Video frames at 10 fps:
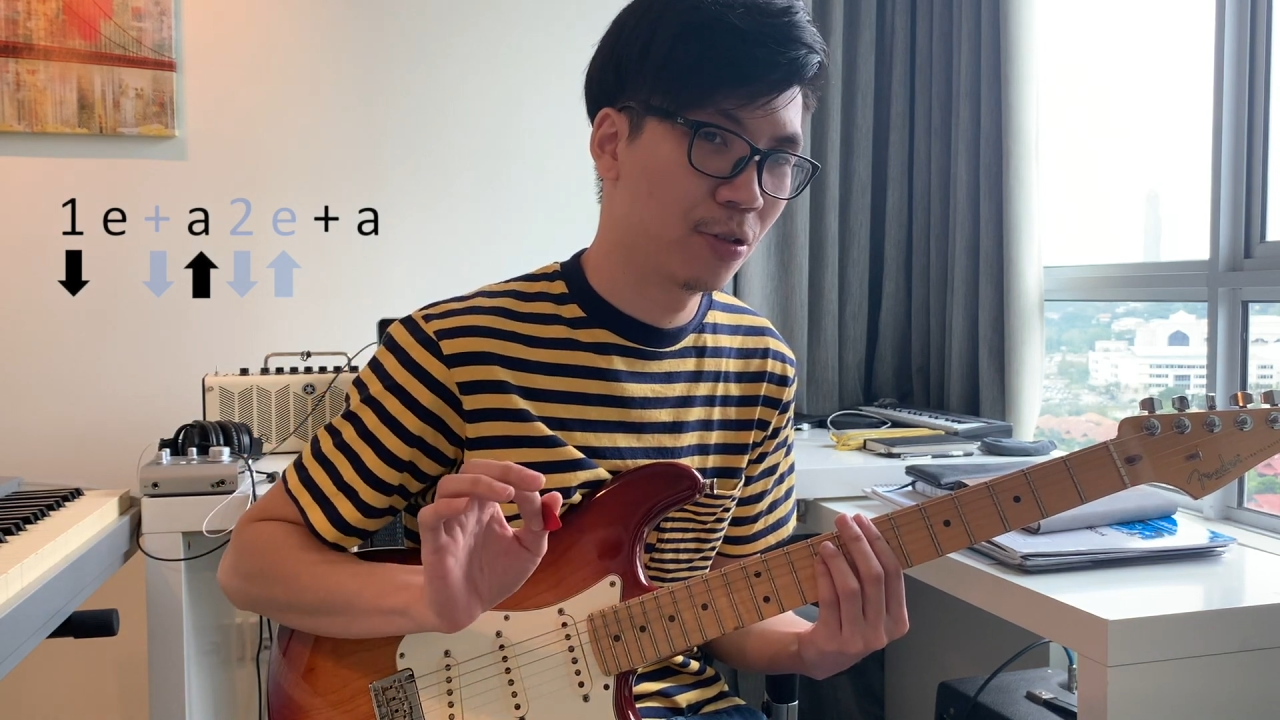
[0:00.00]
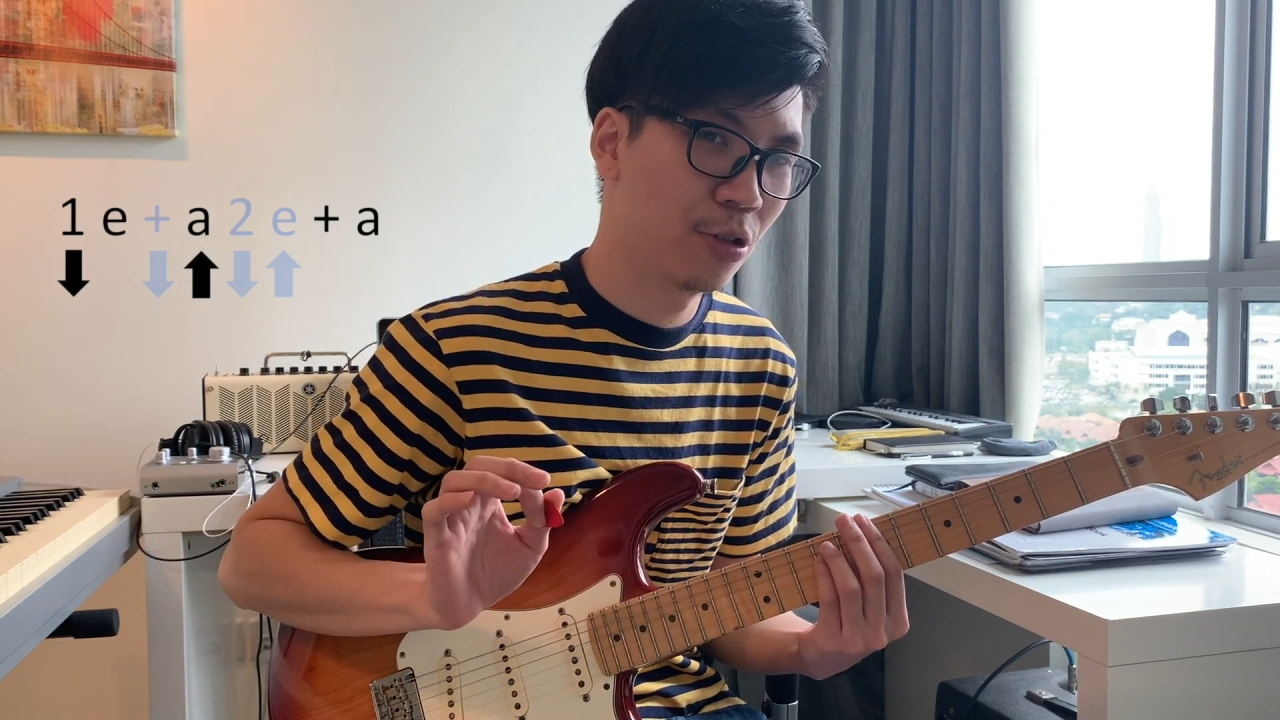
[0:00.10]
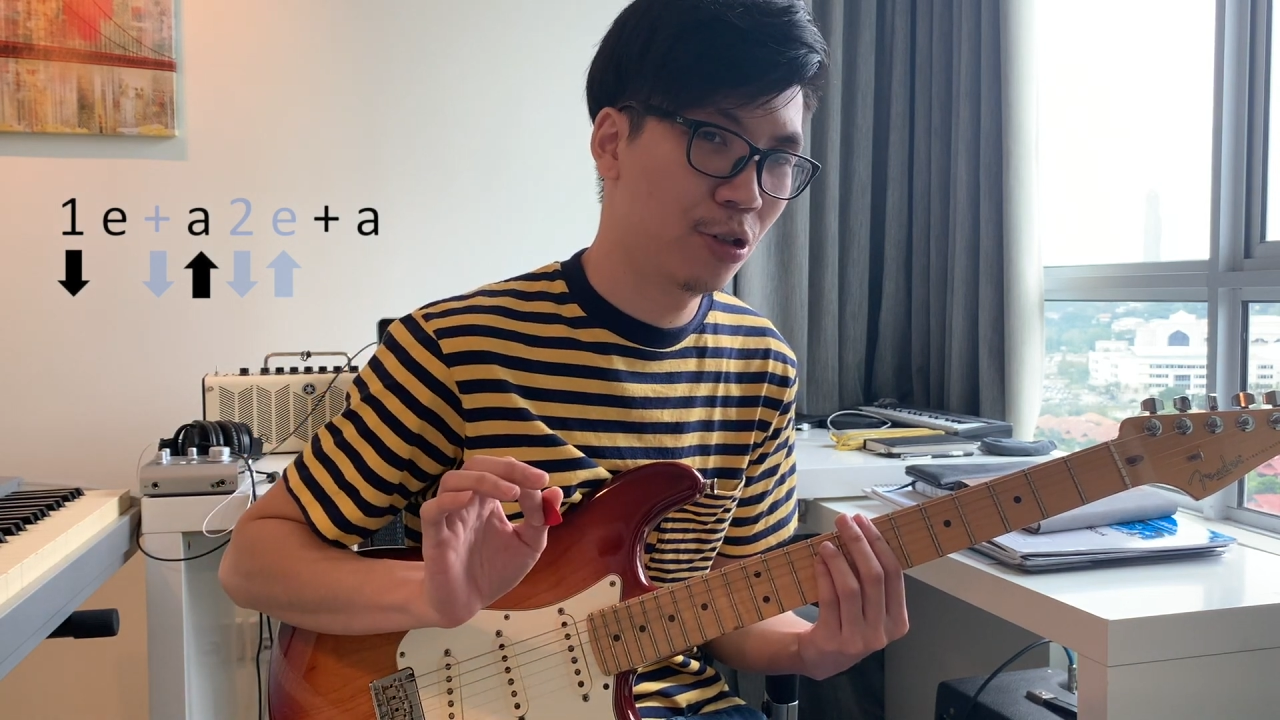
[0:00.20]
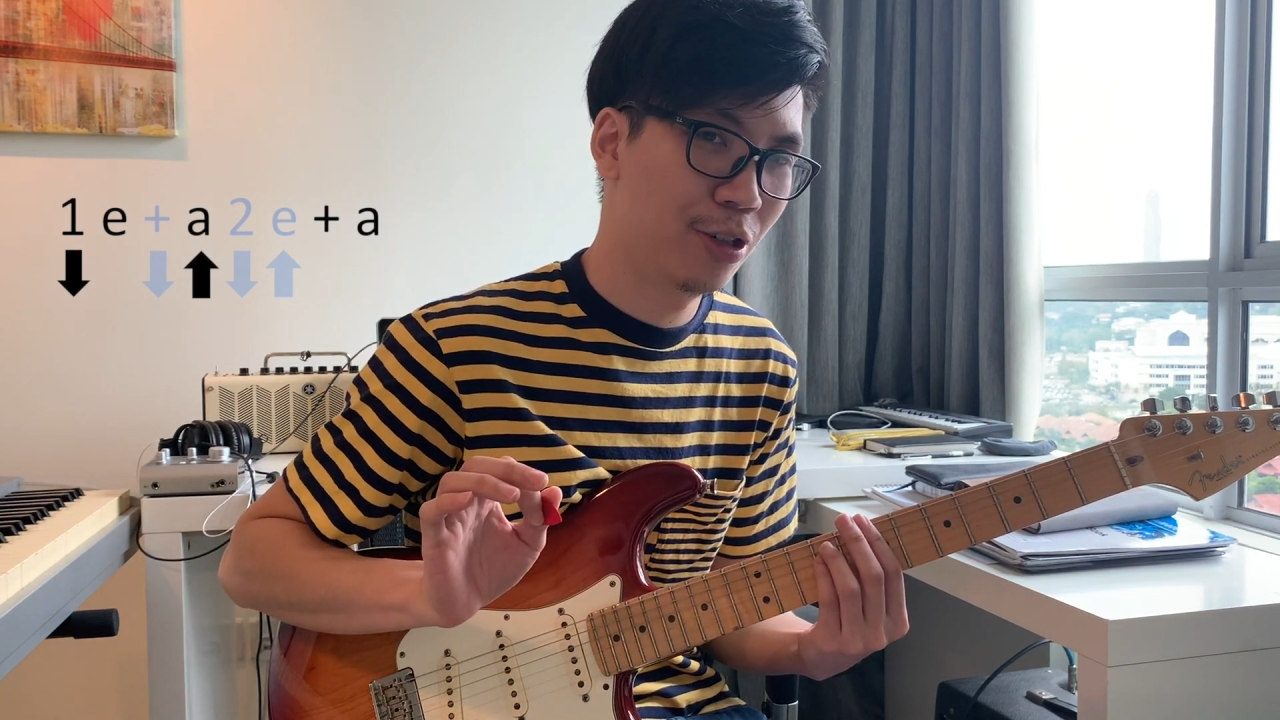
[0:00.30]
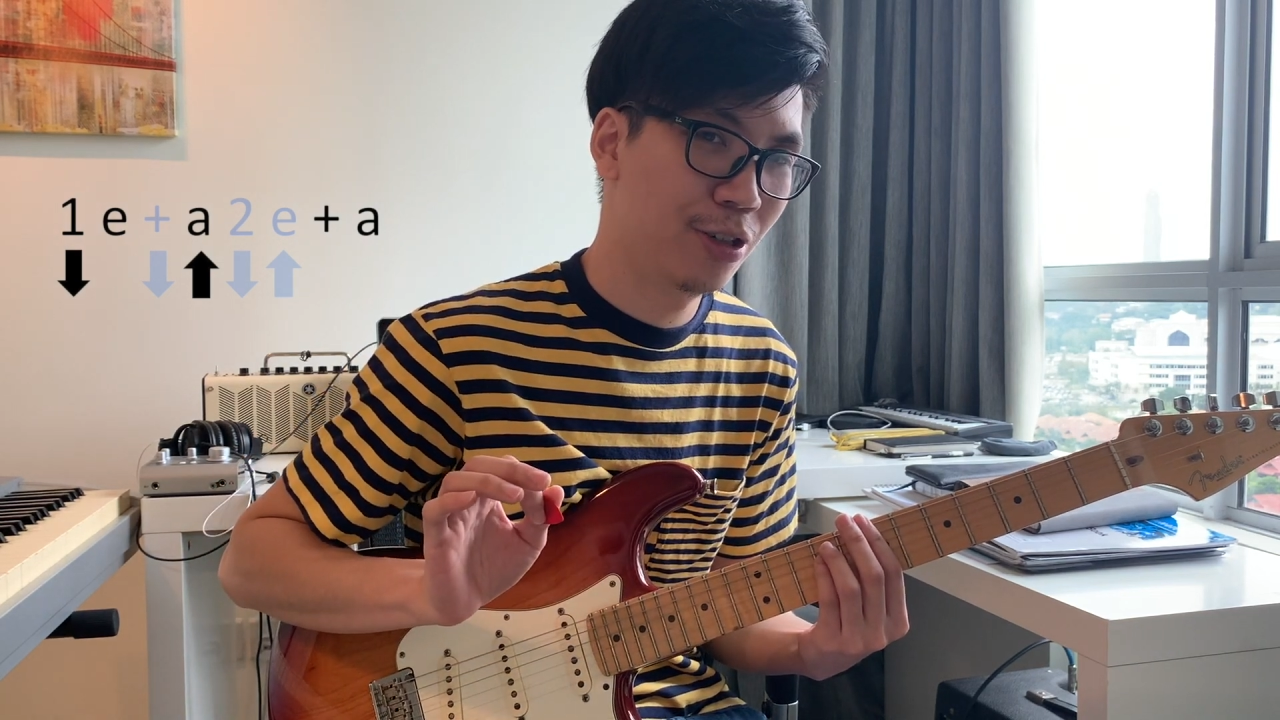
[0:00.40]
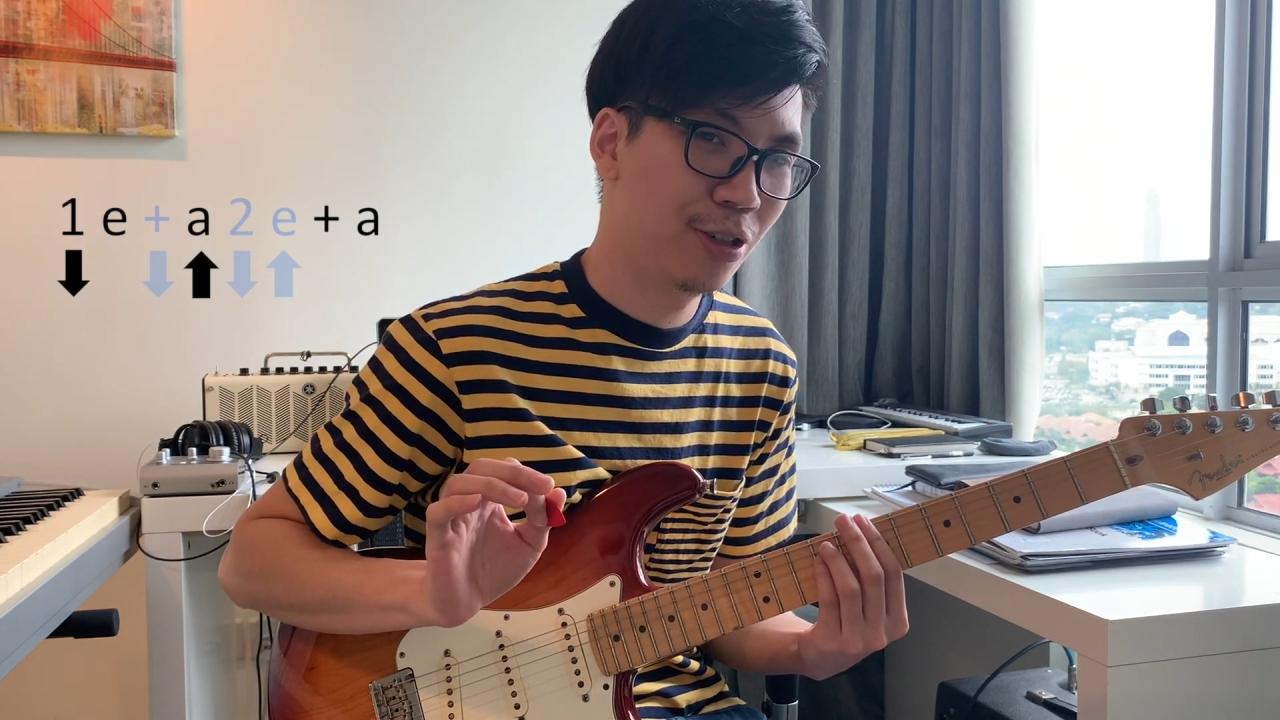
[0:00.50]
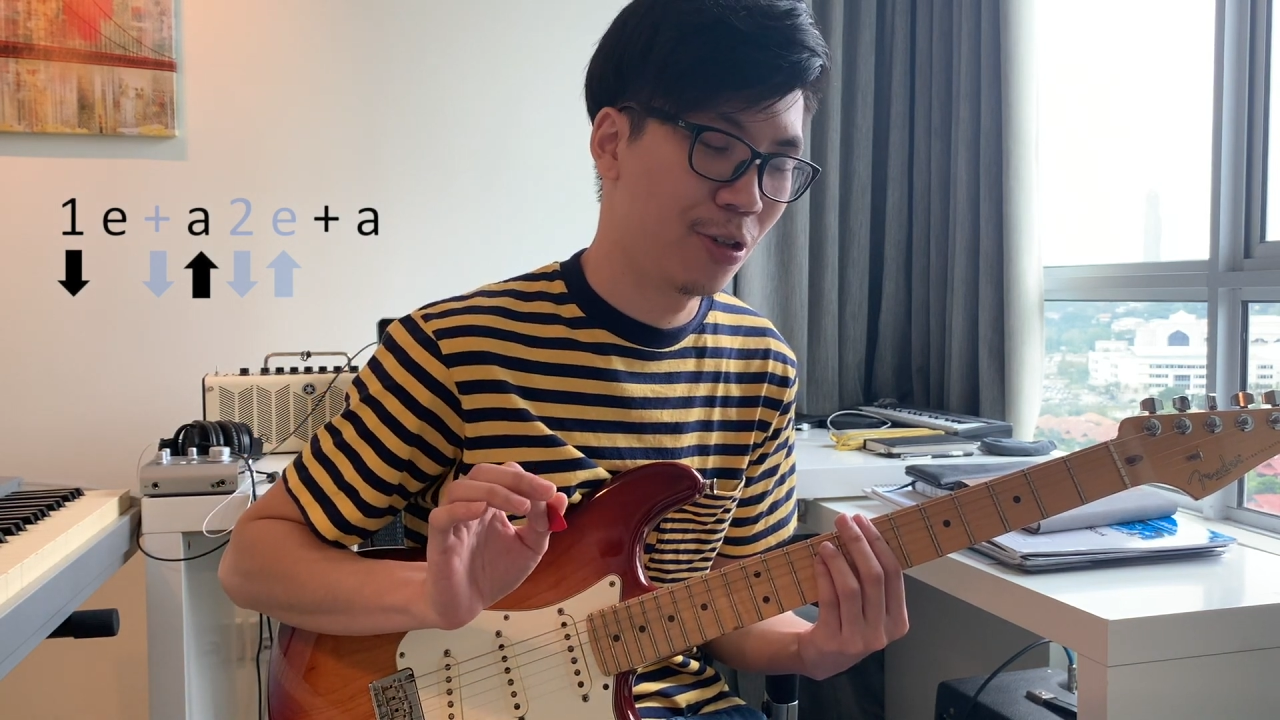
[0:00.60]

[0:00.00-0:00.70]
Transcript: good.